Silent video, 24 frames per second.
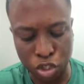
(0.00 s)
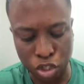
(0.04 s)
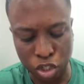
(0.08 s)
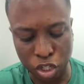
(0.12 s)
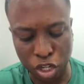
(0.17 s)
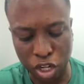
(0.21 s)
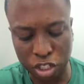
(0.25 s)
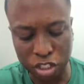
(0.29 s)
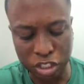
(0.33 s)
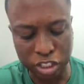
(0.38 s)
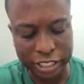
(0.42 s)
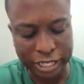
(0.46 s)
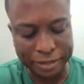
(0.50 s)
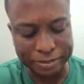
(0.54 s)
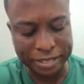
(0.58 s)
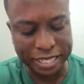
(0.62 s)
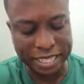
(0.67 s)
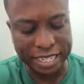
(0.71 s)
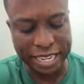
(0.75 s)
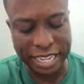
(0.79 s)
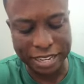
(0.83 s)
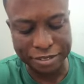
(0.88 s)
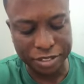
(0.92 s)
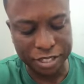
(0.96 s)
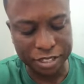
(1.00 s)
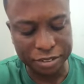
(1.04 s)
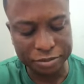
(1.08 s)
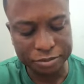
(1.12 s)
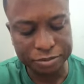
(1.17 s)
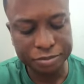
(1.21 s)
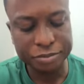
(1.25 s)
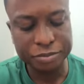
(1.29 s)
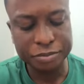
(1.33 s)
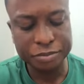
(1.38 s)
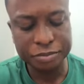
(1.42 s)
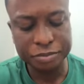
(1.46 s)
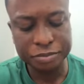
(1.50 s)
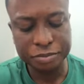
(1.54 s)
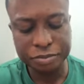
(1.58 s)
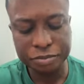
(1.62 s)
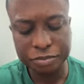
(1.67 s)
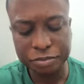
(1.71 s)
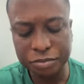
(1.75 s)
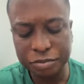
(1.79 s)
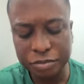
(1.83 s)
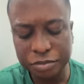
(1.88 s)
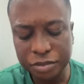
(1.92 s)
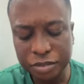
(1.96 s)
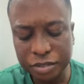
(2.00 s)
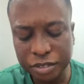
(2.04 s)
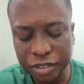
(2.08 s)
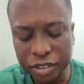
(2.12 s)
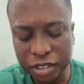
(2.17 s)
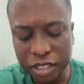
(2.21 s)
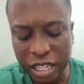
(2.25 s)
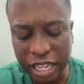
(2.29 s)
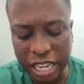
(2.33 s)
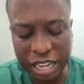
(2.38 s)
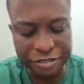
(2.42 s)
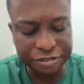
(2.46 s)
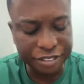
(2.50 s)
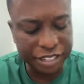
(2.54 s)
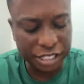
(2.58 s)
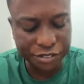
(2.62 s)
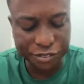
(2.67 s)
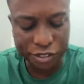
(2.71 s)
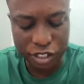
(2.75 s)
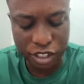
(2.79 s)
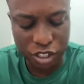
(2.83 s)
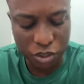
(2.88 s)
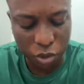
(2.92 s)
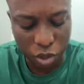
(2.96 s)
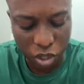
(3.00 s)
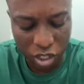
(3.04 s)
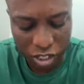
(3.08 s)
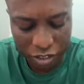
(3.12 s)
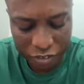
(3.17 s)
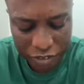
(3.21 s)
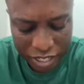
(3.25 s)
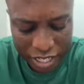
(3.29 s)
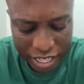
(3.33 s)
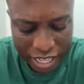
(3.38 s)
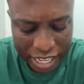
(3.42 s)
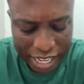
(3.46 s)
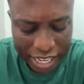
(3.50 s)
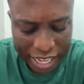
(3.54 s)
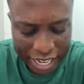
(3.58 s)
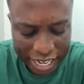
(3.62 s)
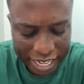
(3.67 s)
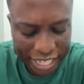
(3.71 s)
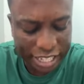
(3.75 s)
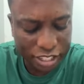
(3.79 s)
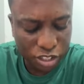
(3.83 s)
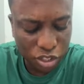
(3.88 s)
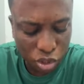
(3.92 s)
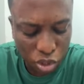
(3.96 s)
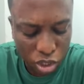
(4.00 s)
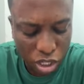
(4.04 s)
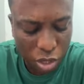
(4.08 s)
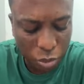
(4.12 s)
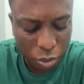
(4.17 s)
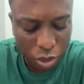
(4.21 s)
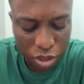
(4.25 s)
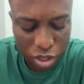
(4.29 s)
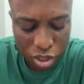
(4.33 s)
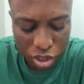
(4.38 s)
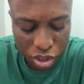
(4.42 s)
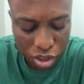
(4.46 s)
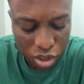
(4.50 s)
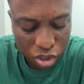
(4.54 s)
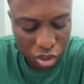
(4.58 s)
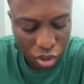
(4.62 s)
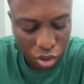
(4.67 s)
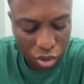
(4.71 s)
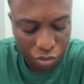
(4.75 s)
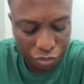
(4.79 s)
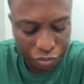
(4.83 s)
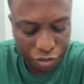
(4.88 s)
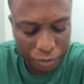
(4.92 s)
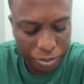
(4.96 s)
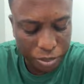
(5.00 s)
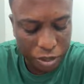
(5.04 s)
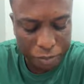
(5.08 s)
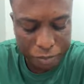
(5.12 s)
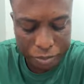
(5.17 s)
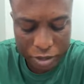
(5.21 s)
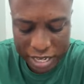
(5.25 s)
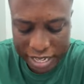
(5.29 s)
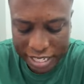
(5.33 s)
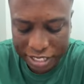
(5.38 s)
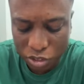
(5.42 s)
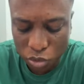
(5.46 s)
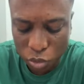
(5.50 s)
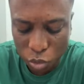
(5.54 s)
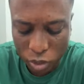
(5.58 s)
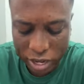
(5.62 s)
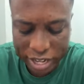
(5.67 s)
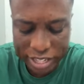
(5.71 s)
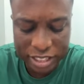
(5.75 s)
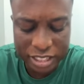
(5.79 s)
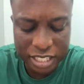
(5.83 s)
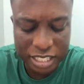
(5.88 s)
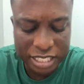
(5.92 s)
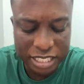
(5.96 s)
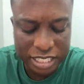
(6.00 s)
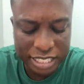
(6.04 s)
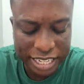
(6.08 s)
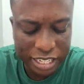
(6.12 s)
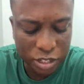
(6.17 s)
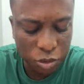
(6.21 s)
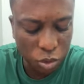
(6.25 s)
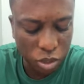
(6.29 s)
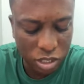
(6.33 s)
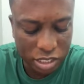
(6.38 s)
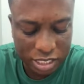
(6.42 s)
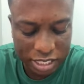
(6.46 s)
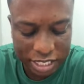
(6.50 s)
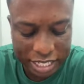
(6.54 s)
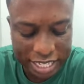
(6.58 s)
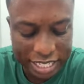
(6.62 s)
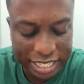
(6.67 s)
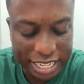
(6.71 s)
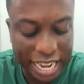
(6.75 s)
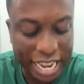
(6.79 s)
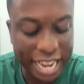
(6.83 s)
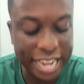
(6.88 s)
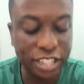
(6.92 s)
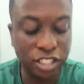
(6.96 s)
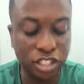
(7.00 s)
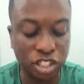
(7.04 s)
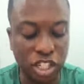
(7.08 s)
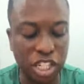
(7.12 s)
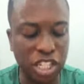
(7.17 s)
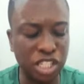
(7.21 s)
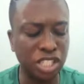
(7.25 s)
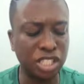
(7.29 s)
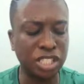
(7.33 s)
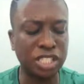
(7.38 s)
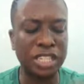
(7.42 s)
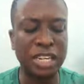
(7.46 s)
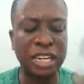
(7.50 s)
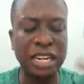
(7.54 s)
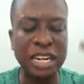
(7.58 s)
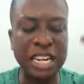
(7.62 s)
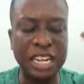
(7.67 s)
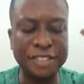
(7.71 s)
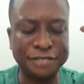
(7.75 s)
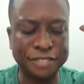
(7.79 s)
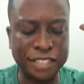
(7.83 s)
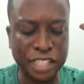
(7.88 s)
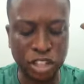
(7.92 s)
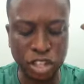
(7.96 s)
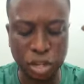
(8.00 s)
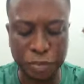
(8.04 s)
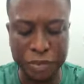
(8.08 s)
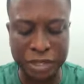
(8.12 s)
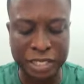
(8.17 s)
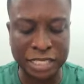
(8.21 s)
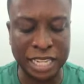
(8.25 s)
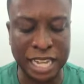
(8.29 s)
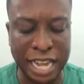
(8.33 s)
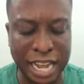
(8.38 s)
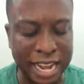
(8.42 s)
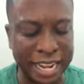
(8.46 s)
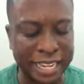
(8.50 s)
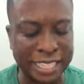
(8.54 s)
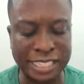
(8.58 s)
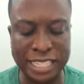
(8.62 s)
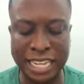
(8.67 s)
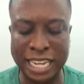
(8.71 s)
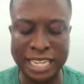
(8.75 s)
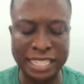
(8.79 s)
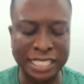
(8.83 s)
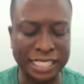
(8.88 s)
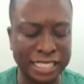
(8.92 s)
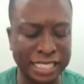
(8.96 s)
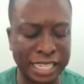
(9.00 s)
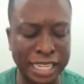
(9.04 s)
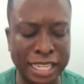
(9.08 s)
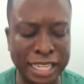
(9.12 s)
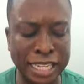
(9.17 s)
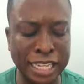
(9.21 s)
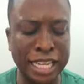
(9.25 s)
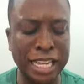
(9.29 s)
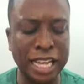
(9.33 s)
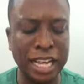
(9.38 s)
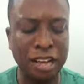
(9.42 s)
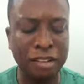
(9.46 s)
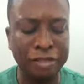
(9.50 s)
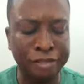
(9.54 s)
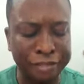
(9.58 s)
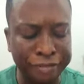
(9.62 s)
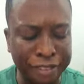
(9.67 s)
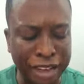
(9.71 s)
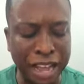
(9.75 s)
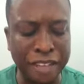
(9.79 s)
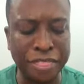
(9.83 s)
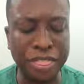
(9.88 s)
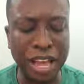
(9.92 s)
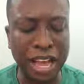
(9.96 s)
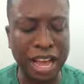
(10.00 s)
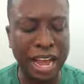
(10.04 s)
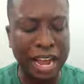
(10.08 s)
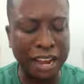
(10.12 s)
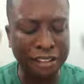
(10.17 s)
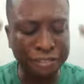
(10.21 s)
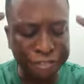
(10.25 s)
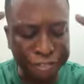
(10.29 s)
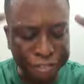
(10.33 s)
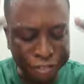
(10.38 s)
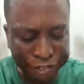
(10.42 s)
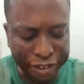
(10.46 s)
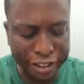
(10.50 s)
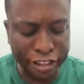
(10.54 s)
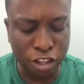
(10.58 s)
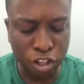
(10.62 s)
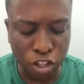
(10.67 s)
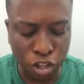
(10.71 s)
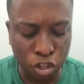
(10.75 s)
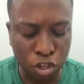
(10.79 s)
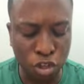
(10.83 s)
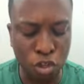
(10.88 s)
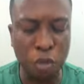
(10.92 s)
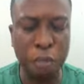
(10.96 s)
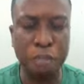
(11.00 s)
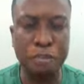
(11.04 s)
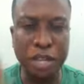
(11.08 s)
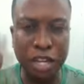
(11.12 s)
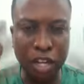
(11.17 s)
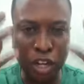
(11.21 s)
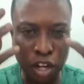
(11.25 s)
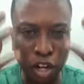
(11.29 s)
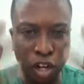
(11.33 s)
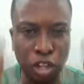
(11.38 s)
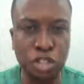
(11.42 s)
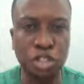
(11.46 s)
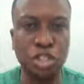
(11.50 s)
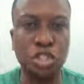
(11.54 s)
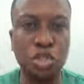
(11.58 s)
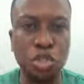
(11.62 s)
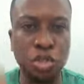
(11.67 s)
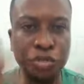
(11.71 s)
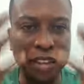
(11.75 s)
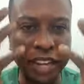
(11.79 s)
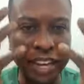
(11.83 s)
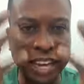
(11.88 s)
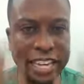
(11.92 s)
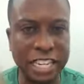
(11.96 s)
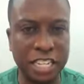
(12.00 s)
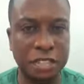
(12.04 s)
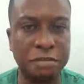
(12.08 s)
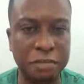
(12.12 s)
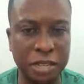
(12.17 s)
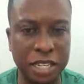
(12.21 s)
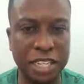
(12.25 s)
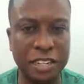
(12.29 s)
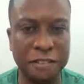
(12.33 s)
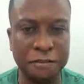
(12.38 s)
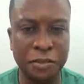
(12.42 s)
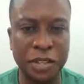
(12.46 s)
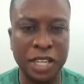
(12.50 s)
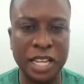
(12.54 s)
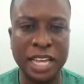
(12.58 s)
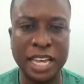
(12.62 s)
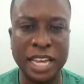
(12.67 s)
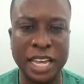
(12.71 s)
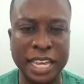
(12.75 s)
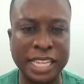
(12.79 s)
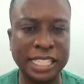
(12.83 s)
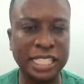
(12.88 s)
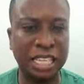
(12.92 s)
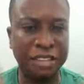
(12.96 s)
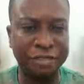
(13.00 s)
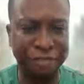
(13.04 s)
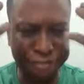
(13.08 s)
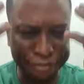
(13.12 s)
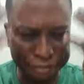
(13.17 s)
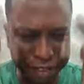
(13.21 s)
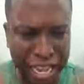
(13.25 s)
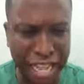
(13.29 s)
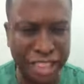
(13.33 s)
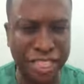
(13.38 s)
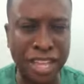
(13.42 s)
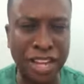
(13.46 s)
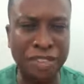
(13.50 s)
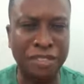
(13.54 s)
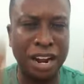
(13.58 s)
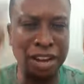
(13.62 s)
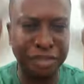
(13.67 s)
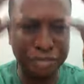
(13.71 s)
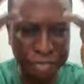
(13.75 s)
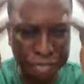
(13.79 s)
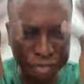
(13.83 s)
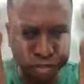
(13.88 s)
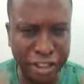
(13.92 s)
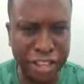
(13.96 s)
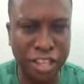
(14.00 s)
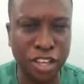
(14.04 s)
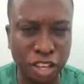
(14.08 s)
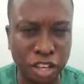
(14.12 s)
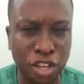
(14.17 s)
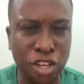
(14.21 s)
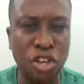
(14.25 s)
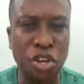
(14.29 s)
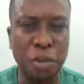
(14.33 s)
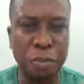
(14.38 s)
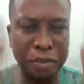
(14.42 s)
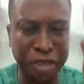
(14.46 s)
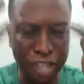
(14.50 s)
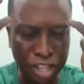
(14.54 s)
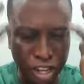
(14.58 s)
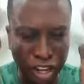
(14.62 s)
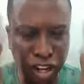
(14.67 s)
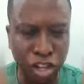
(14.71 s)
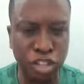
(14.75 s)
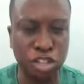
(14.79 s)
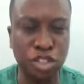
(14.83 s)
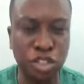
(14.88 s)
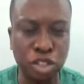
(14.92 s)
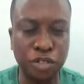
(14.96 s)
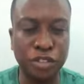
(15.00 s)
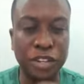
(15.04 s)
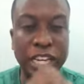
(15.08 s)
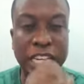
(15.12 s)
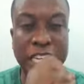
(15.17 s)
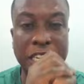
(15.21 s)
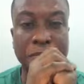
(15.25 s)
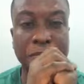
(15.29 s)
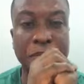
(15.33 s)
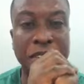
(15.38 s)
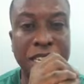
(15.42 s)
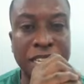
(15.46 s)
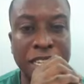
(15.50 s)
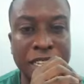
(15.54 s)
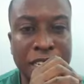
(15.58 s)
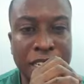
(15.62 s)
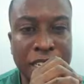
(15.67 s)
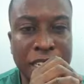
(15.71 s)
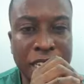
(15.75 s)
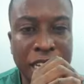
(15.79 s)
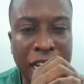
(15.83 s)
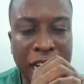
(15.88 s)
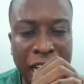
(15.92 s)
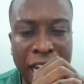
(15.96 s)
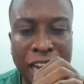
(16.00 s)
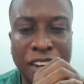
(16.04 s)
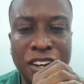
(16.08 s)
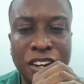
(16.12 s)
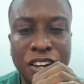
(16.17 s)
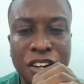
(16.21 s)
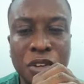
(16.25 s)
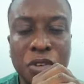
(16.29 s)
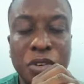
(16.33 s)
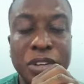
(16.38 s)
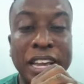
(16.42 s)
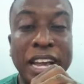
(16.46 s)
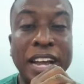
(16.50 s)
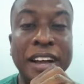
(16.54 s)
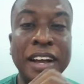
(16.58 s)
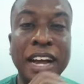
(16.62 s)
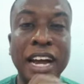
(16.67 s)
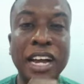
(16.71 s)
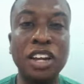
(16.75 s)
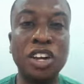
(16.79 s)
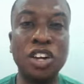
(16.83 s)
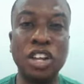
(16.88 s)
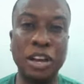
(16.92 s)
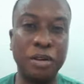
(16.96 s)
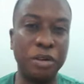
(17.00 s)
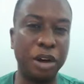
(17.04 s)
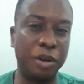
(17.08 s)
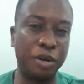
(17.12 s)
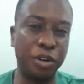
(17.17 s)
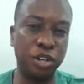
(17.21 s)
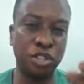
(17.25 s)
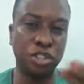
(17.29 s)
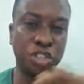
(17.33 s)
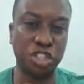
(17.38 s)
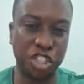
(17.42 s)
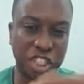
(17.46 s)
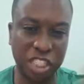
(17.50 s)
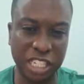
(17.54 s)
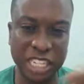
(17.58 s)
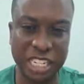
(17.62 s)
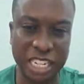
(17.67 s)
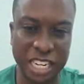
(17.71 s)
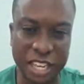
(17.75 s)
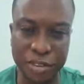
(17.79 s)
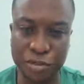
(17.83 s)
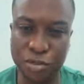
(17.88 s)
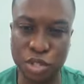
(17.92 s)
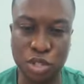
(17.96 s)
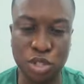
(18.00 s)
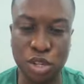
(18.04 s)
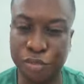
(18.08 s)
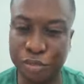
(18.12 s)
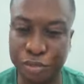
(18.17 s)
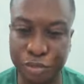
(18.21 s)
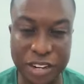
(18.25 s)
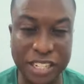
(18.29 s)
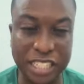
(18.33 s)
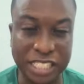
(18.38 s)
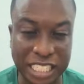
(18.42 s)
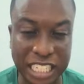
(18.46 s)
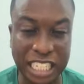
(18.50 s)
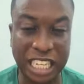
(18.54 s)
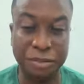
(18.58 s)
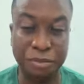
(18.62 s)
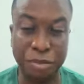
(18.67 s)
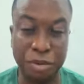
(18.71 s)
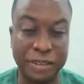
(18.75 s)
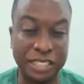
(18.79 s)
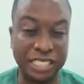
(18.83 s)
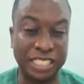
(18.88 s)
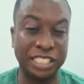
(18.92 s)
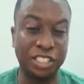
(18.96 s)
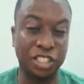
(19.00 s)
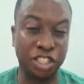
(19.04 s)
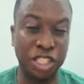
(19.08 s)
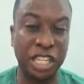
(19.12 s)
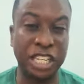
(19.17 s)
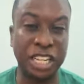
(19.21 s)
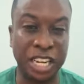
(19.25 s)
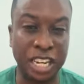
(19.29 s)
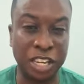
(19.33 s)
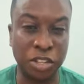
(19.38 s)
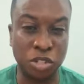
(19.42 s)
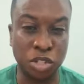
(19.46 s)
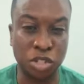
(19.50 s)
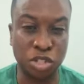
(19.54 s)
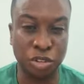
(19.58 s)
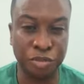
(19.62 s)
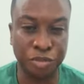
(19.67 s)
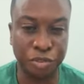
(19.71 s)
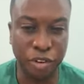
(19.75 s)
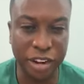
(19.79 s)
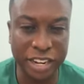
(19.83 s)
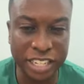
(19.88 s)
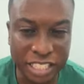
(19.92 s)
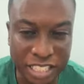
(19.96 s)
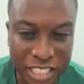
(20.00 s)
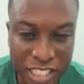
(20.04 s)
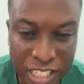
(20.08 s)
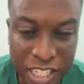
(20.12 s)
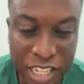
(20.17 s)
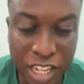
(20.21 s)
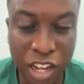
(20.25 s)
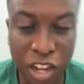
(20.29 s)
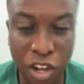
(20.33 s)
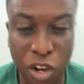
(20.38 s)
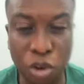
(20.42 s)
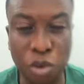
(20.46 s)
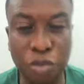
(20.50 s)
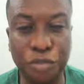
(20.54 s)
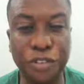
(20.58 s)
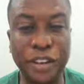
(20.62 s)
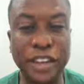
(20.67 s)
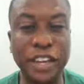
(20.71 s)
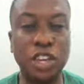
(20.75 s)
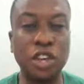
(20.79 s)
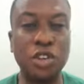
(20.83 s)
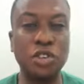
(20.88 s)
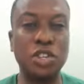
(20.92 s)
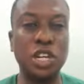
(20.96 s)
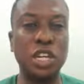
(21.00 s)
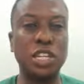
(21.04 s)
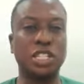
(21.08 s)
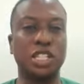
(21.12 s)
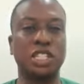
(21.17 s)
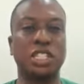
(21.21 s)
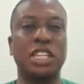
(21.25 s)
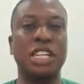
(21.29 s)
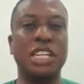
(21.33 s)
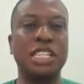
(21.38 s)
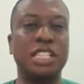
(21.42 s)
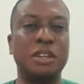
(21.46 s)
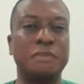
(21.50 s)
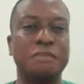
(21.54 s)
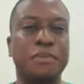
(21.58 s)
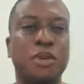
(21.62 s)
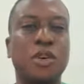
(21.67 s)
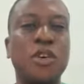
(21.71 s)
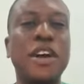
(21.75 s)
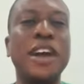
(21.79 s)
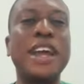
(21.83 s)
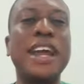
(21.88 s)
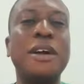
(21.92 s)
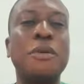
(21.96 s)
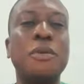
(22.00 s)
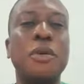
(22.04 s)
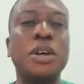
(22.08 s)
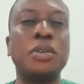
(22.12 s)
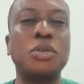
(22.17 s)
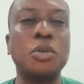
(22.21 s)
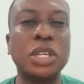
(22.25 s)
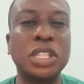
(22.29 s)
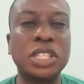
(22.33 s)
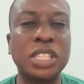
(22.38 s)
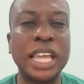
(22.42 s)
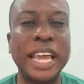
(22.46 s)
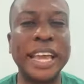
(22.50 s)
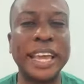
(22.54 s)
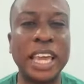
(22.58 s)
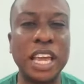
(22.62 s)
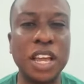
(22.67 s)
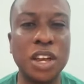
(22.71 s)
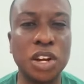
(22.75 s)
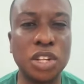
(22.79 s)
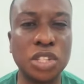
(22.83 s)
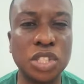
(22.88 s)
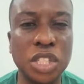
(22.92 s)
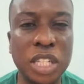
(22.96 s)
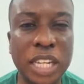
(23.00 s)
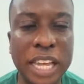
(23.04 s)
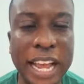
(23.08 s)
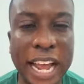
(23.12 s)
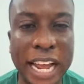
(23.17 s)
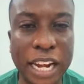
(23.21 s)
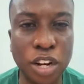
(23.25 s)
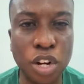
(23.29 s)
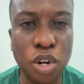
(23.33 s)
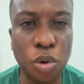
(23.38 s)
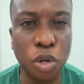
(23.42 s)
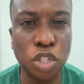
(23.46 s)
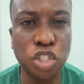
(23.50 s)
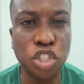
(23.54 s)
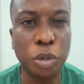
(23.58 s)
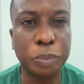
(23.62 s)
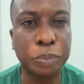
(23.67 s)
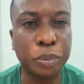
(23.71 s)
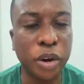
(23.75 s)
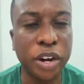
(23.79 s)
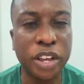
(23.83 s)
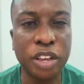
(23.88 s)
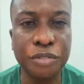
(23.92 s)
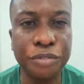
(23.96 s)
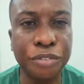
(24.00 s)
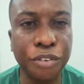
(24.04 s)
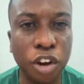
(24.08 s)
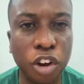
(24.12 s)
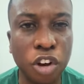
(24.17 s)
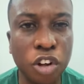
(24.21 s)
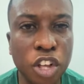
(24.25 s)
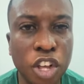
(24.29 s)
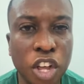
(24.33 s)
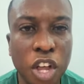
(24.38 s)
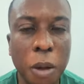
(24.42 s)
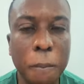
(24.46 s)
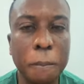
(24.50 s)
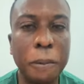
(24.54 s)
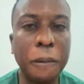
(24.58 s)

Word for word: John chapter 11 in verse 41. And they took away the stone from the place where the dead was laid. And Jesus lifted up his eyes and said, Father, I thank you because you have heard me. He said, Father, I thank you because you heard me. Hallelujah. Hallelujah. I wanted to share the links with your friend. Take a moment and share the links with your friends. Oh, thank you, Jesus. It's a prayer we're, we're thanking God today. I don't know what you're praying for,